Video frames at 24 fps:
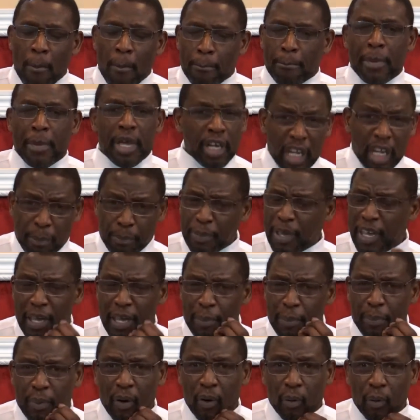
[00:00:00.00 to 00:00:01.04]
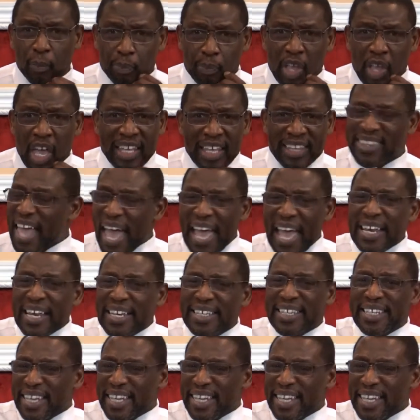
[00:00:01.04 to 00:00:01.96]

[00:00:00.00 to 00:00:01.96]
Many people, they